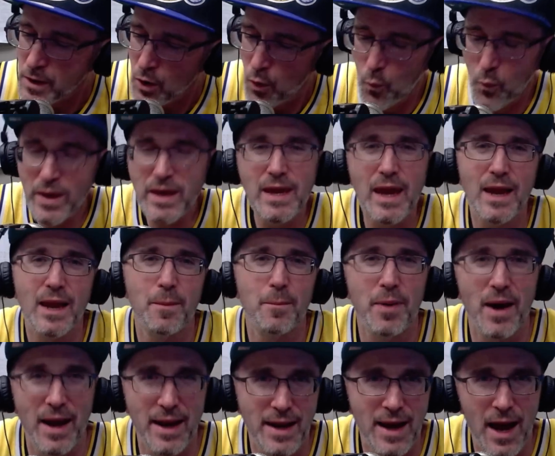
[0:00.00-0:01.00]
We get it
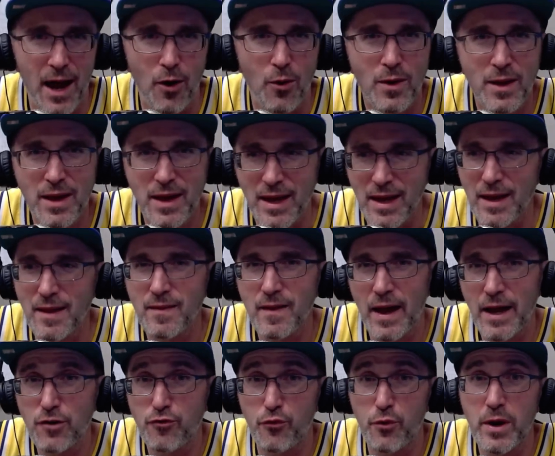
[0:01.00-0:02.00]
by now.
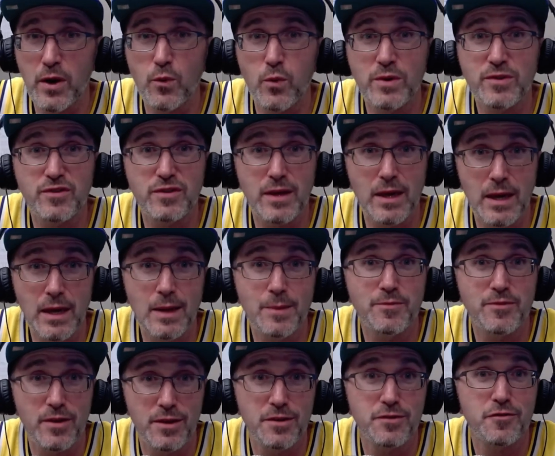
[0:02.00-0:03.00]
Eli Drinkwitz
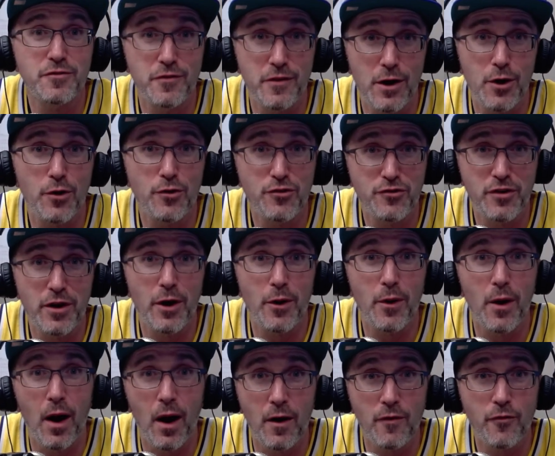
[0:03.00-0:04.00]
keeps his fair share
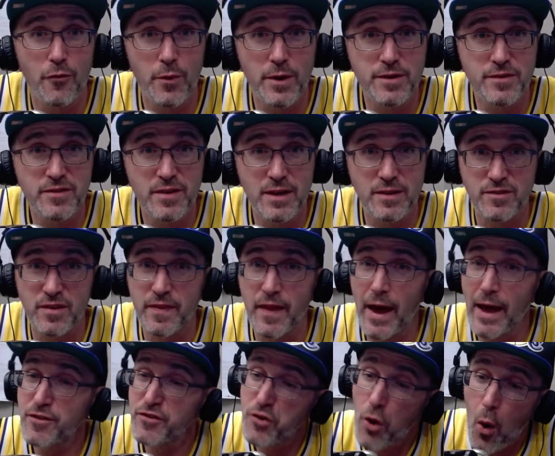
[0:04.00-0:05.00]
of receipts, and
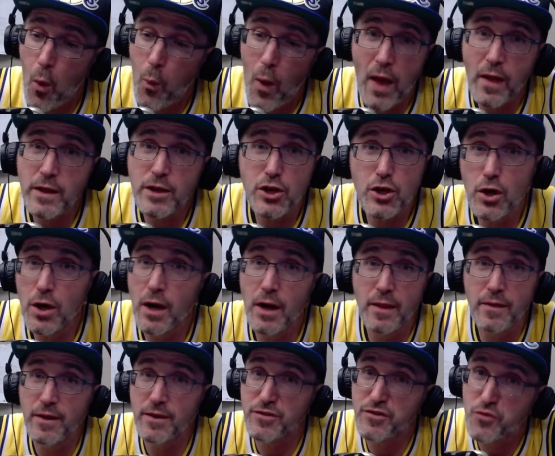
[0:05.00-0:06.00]
that's all well and
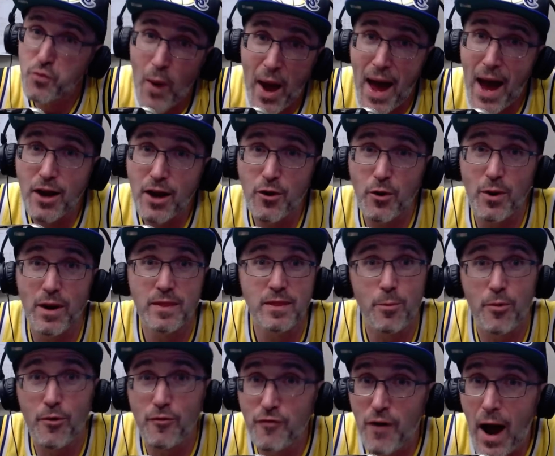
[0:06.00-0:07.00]
good. The swagger and the
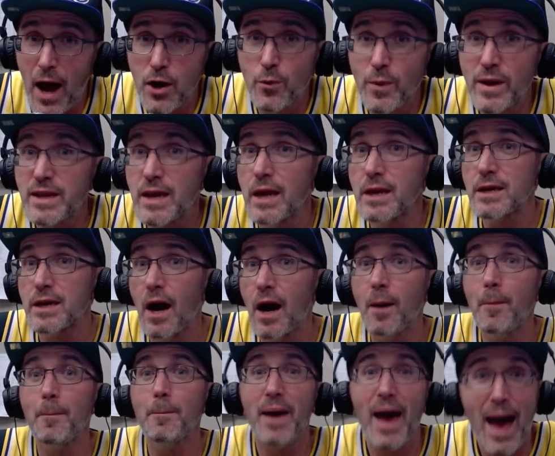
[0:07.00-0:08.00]
bravado, it can
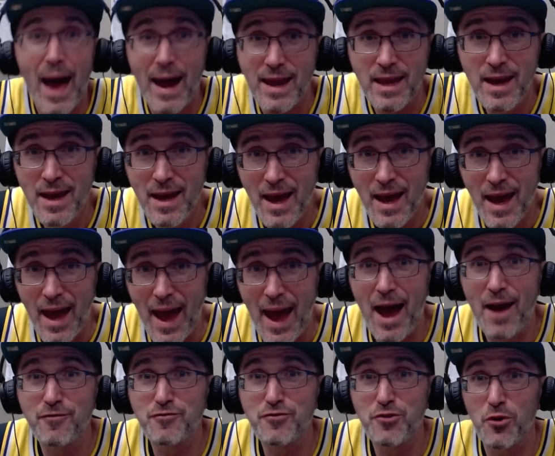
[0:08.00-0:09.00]
come back
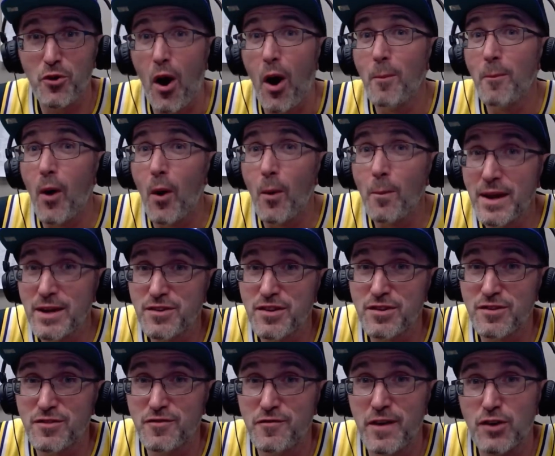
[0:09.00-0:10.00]
after a
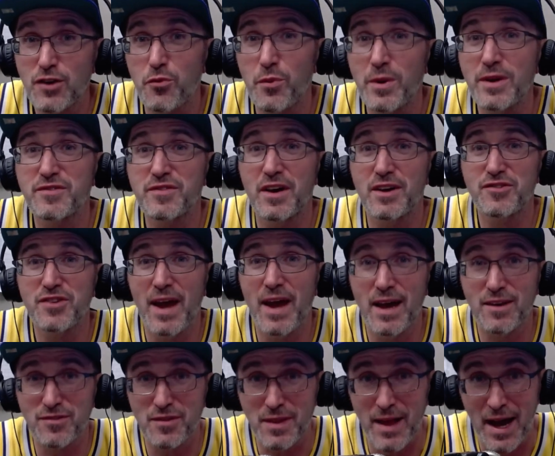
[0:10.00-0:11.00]
momentous victory such
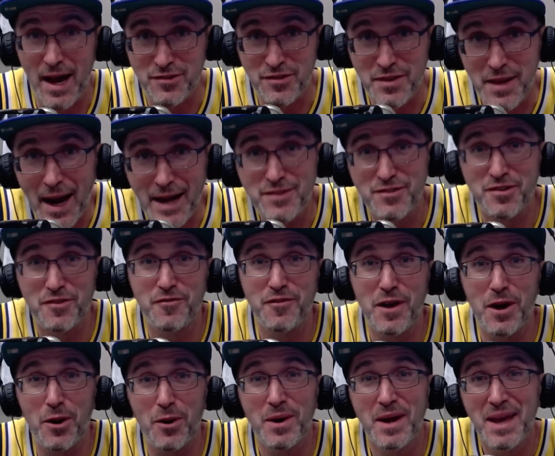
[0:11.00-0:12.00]
as last night's
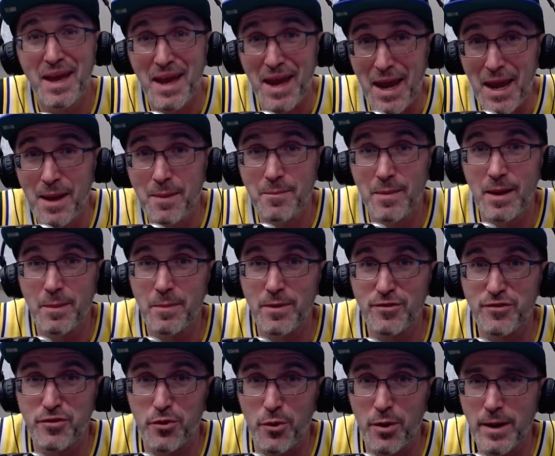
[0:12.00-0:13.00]
affair in
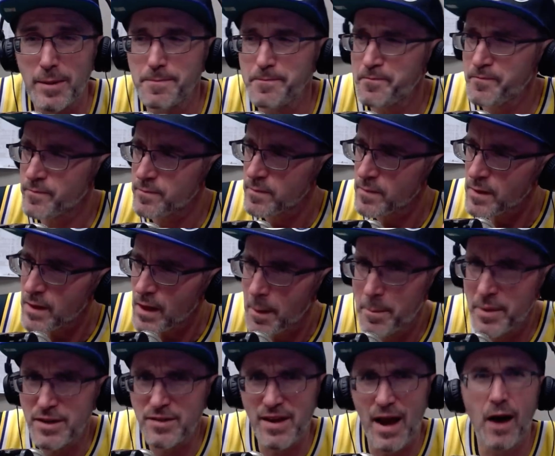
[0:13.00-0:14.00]
mid-Missouri.
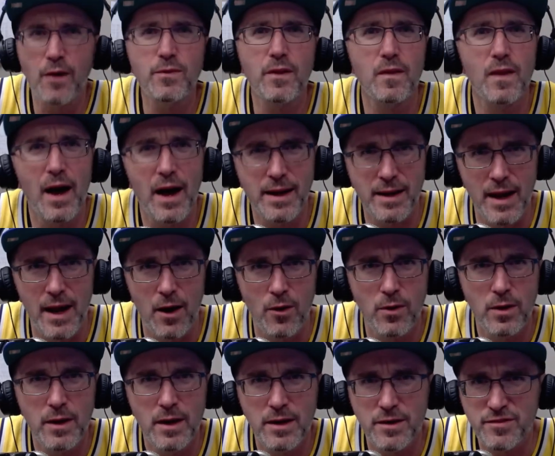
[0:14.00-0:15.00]
But down the line now,
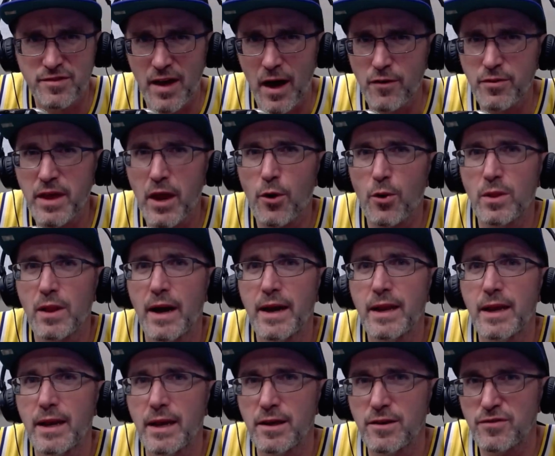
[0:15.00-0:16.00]
South Carolina
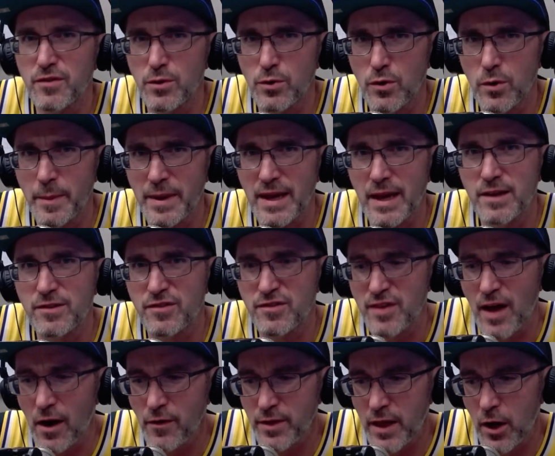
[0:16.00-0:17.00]
is looming. And
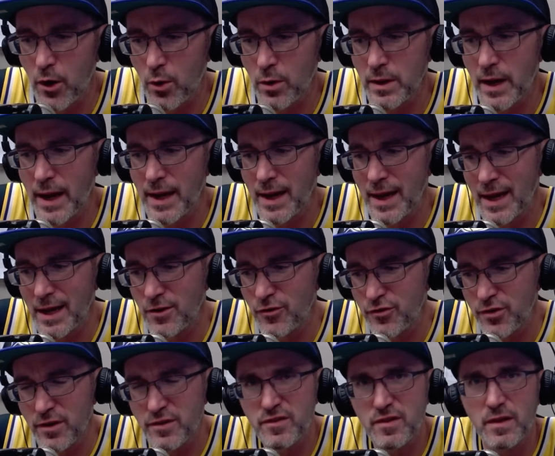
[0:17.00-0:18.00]
South Carolina, in
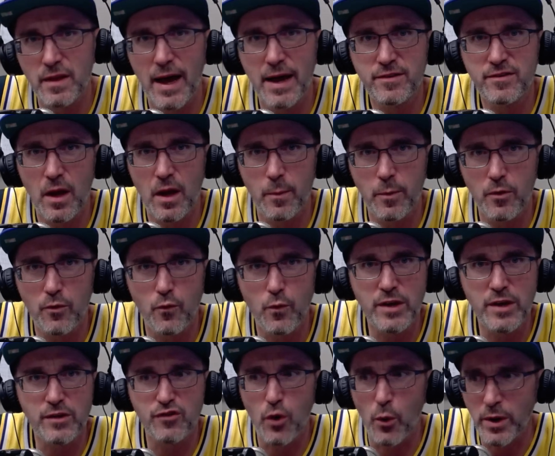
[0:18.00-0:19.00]
just the last couple of
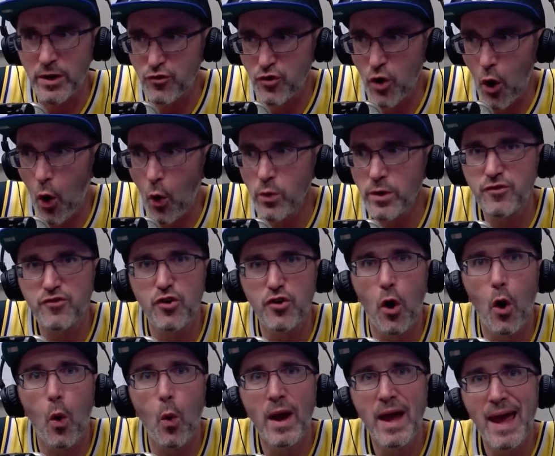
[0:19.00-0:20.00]
weeks, going
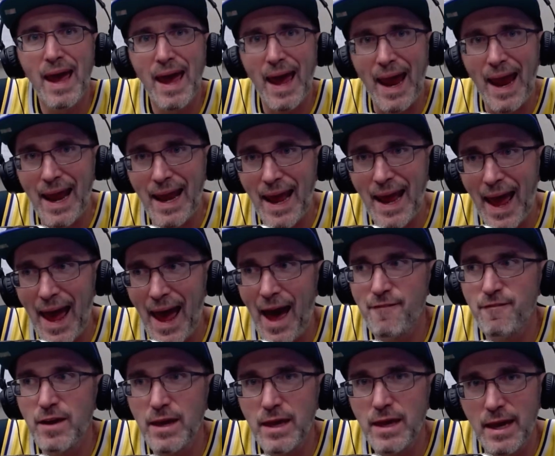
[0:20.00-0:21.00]
toe-to-toe and
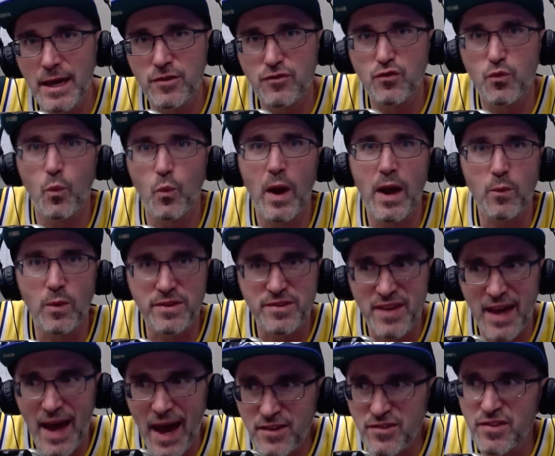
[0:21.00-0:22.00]
having its way with
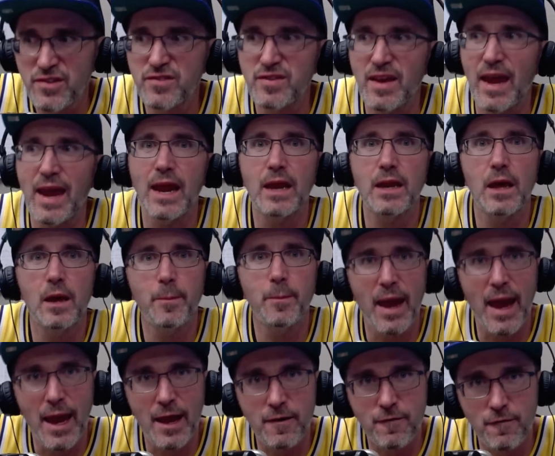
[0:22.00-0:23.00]
Texas A&M
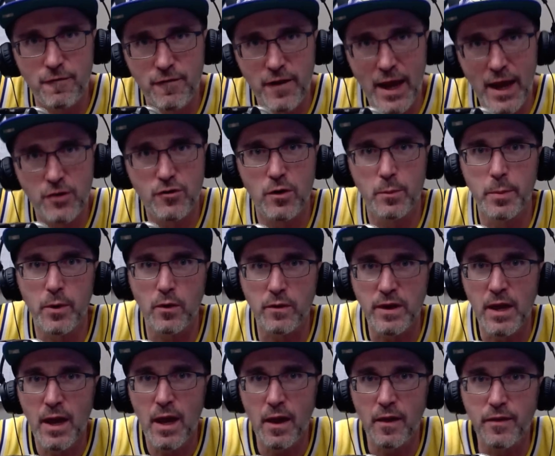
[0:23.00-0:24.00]
and Vanderbilt.
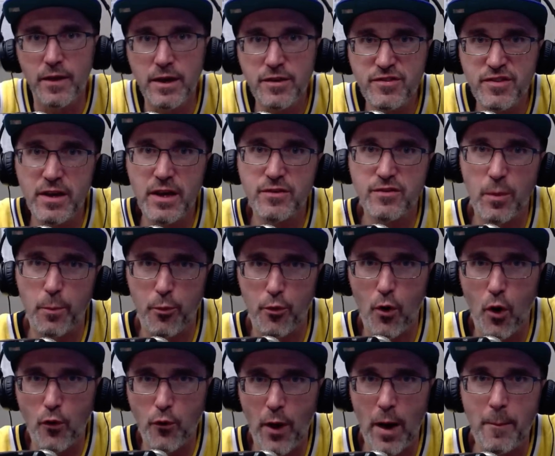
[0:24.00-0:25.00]
This is a
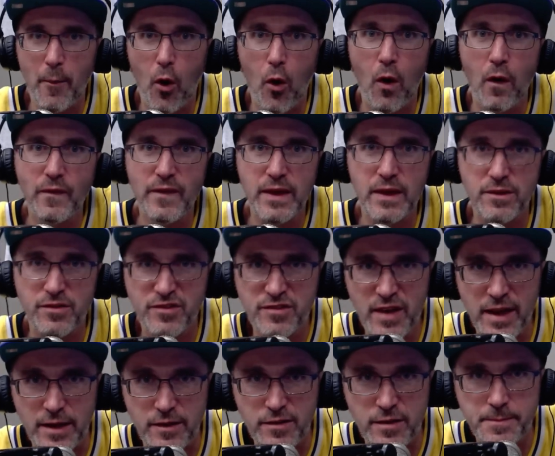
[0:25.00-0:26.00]
program on the
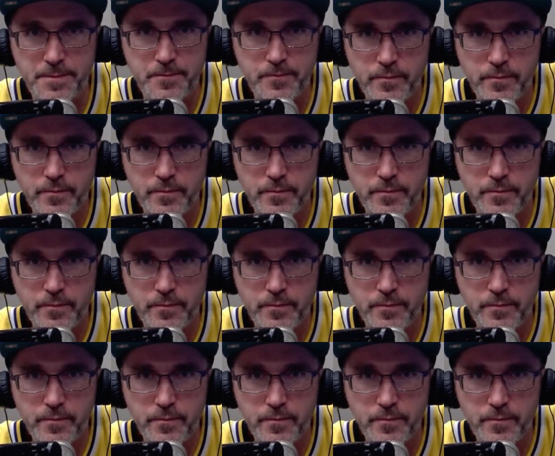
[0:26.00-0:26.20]
ascent.